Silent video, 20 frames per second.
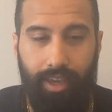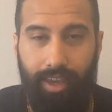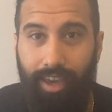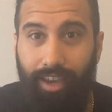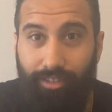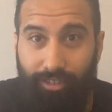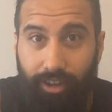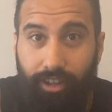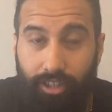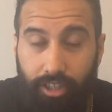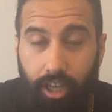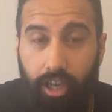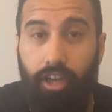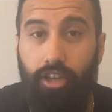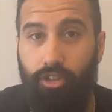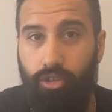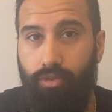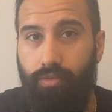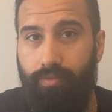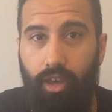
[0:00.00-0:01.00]
It's
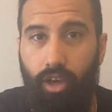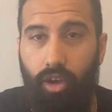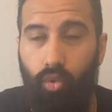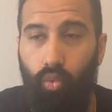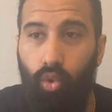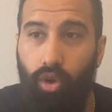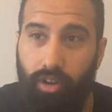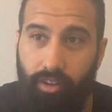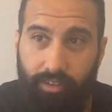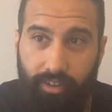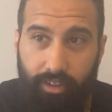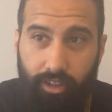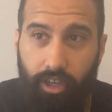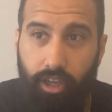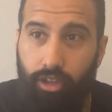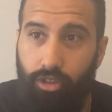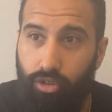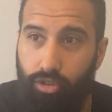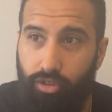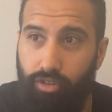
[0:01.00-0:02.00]
eternal. What is
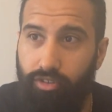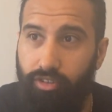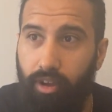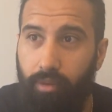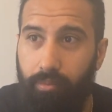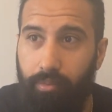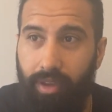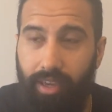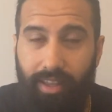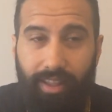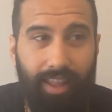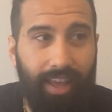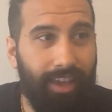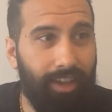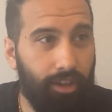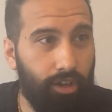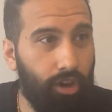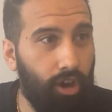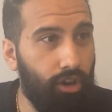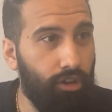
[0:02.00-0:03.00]
eternal does not mean that
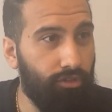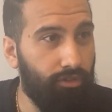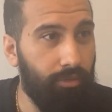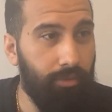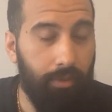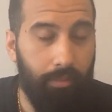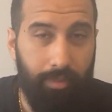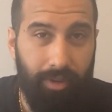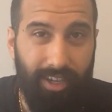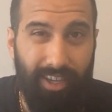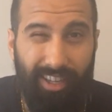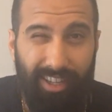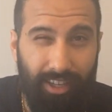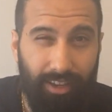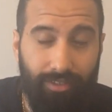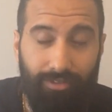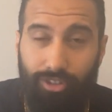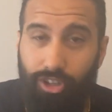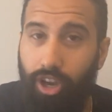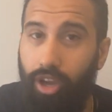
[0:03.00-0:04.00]
it goes from the
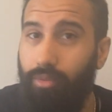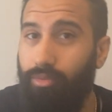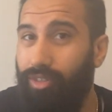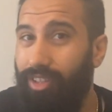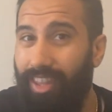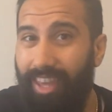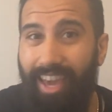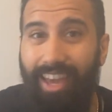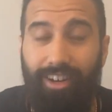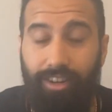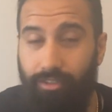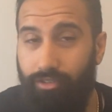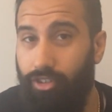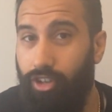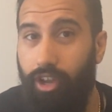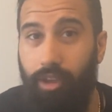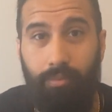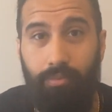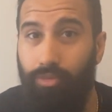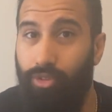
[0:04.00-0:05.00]
beginning of time to the end of
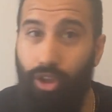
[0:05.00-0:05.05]
time.